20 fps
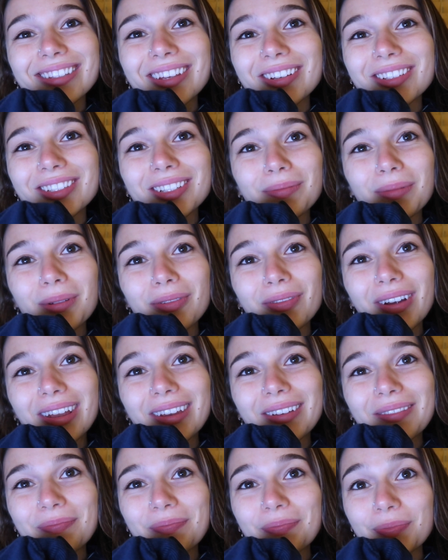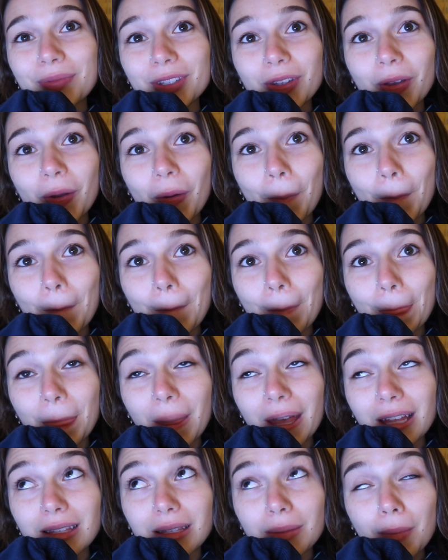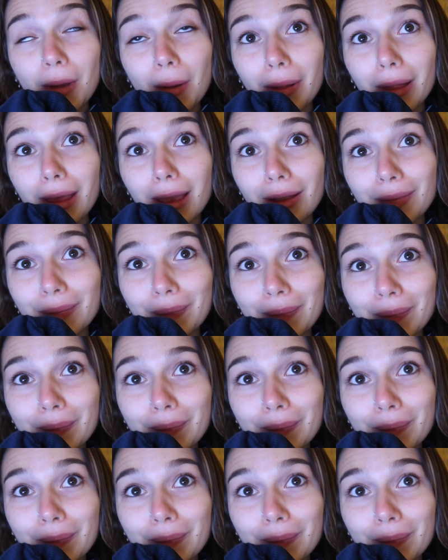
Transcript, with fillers: so it should be fun. So that's my plan.